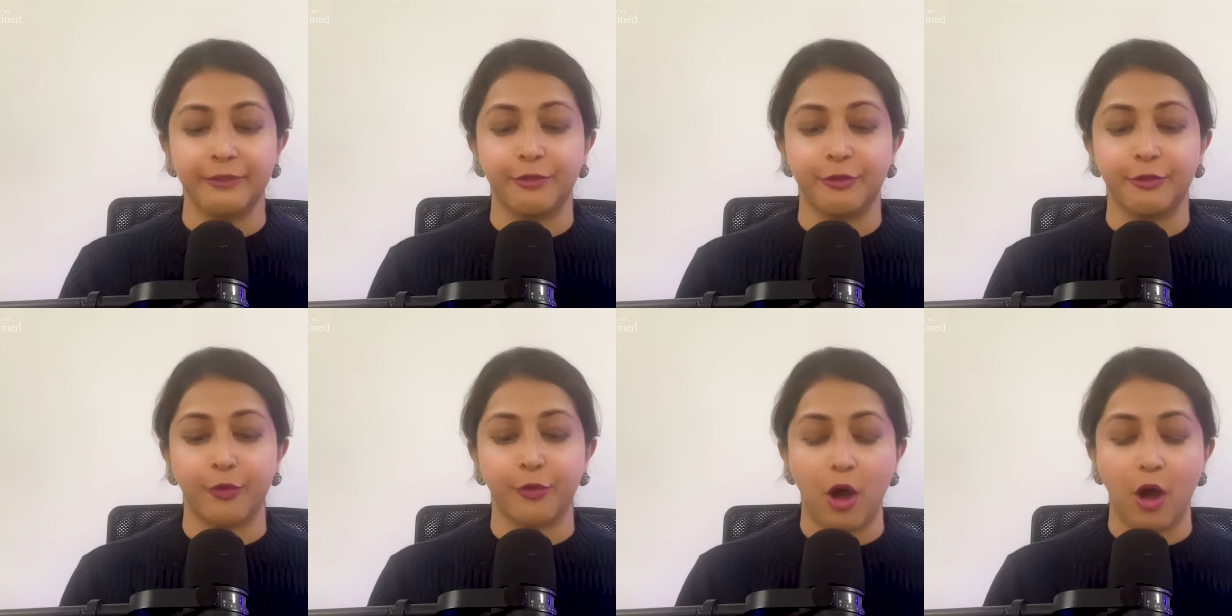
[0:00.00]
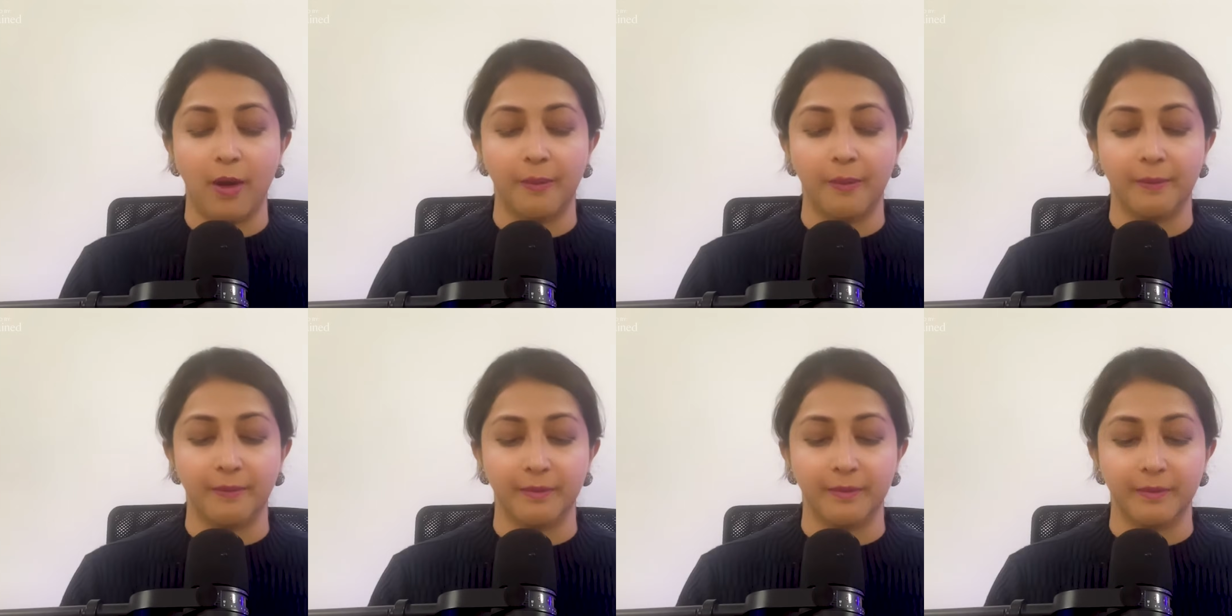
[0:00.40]

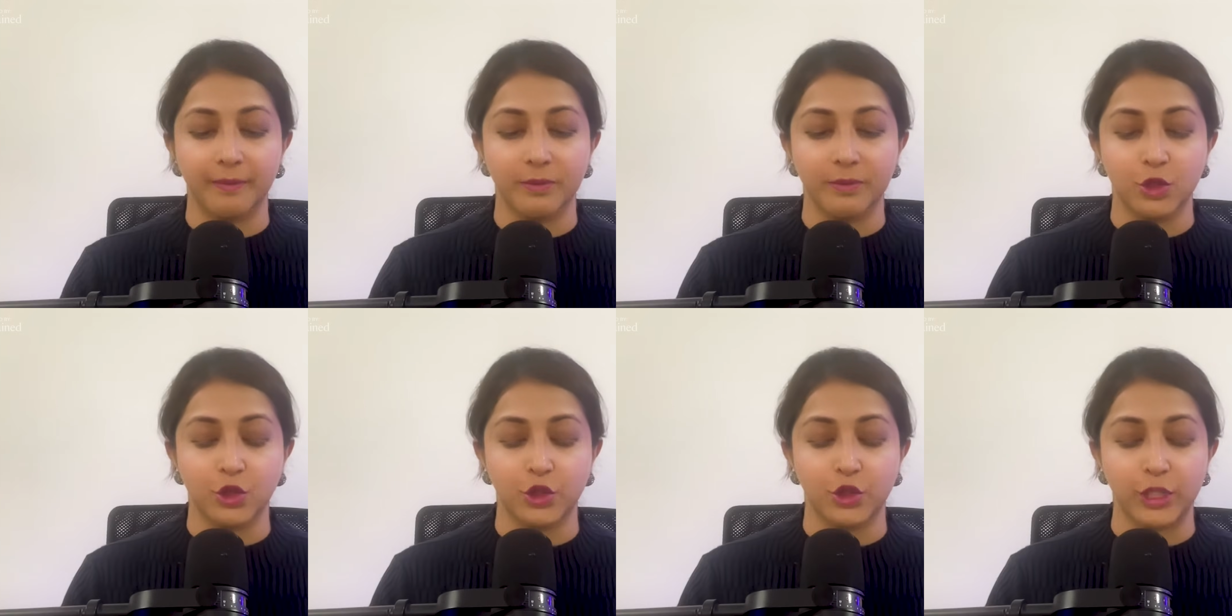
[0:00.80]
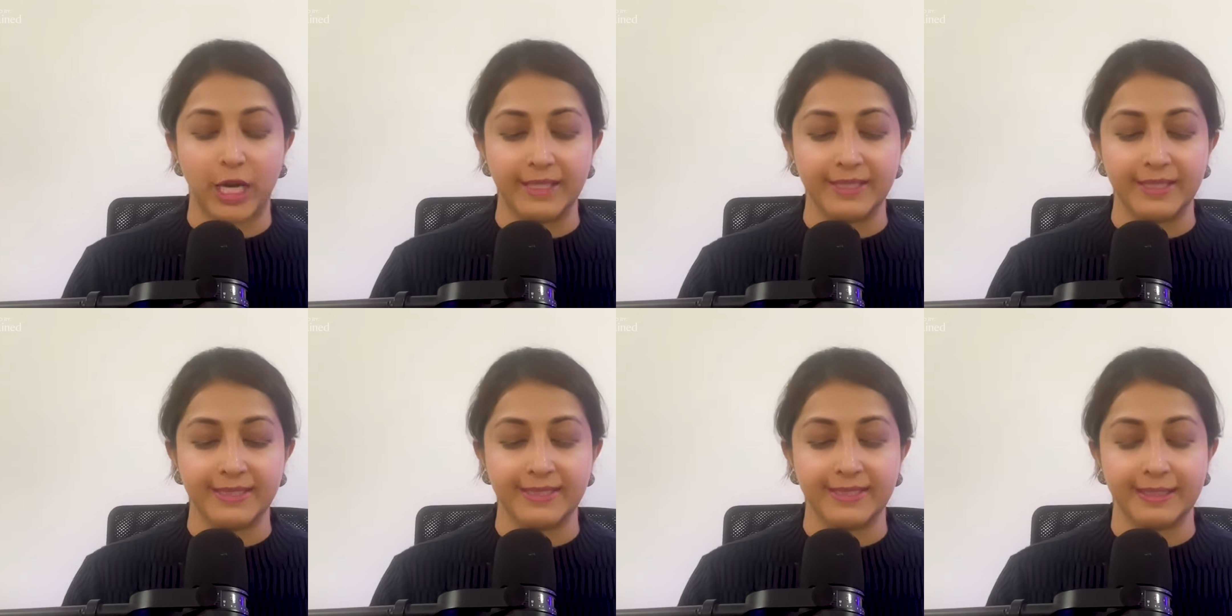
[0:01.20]
from
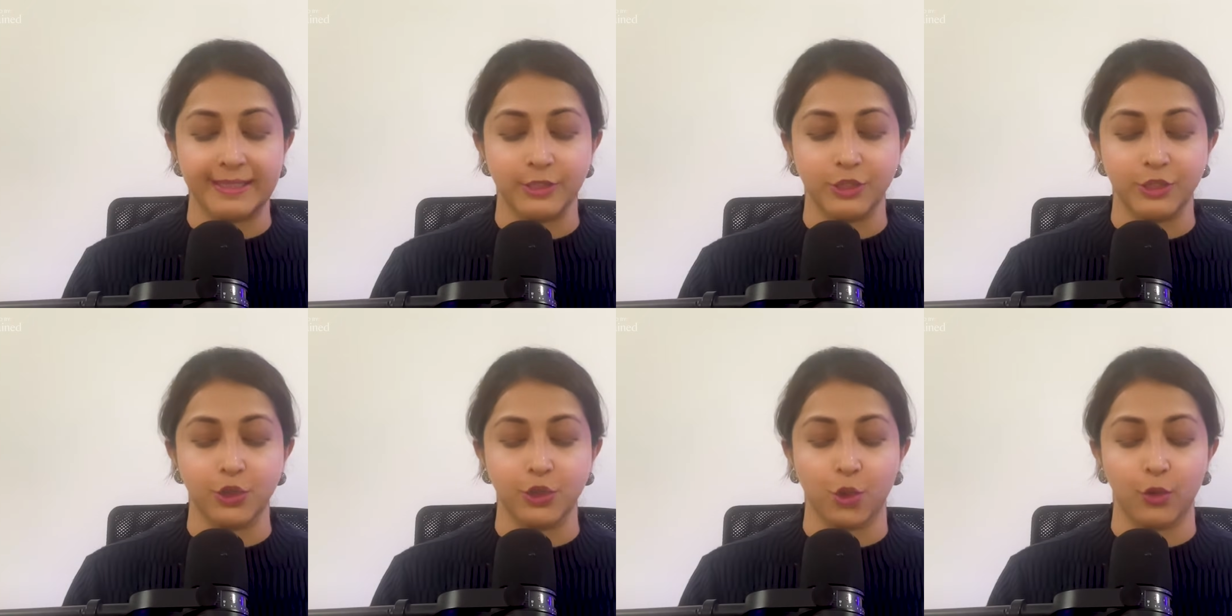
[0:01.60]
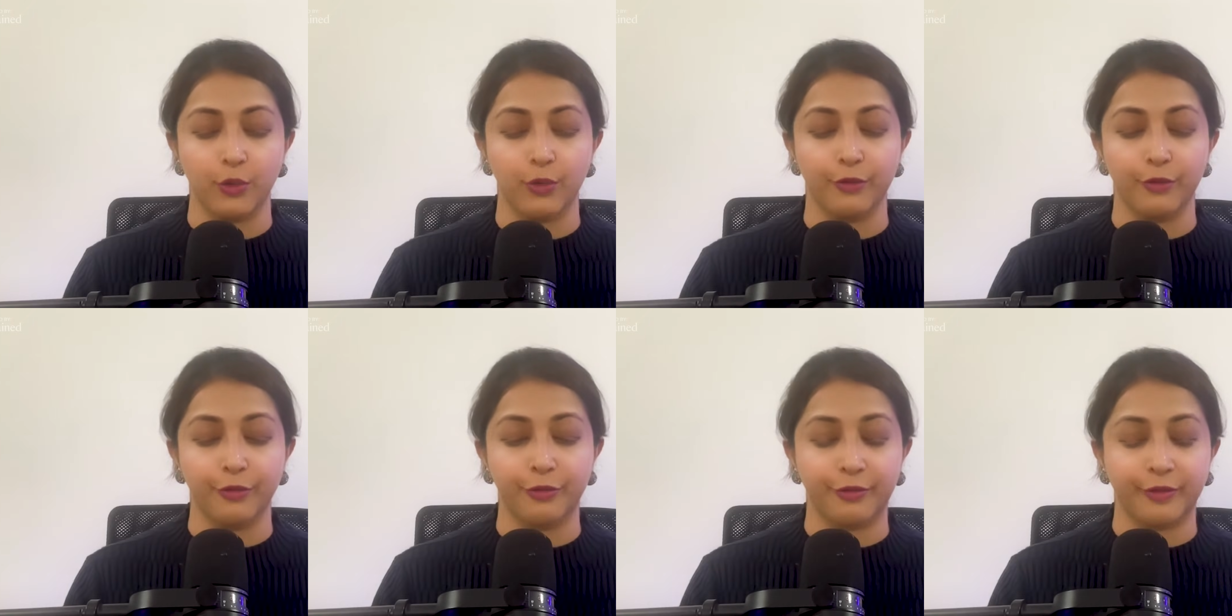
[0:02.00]
just a sort
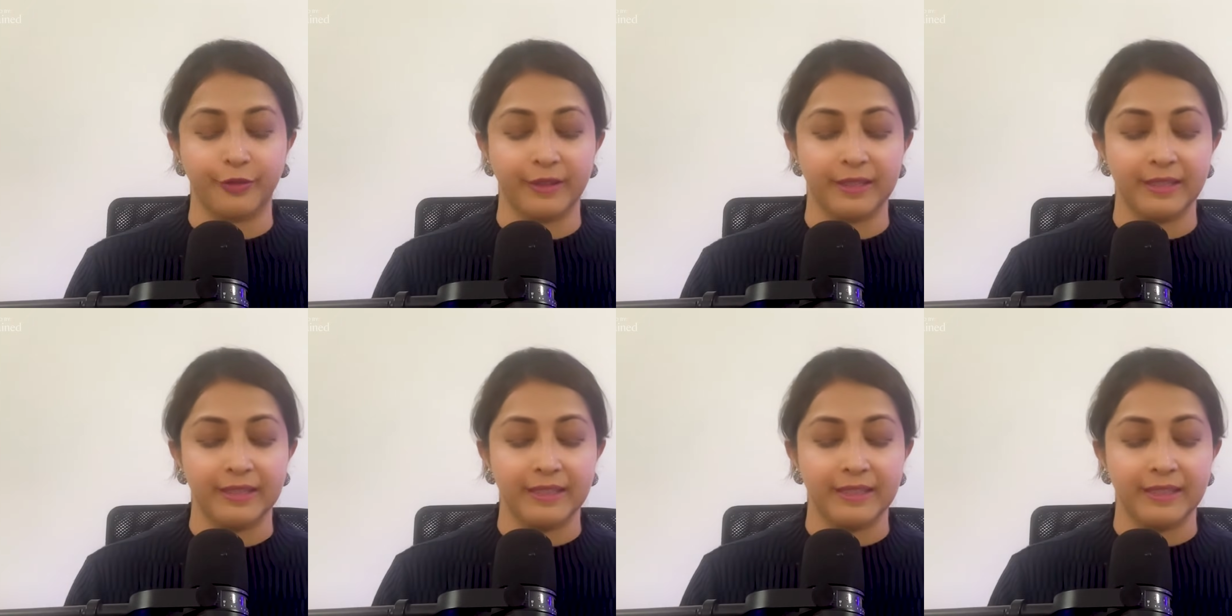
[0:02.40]
of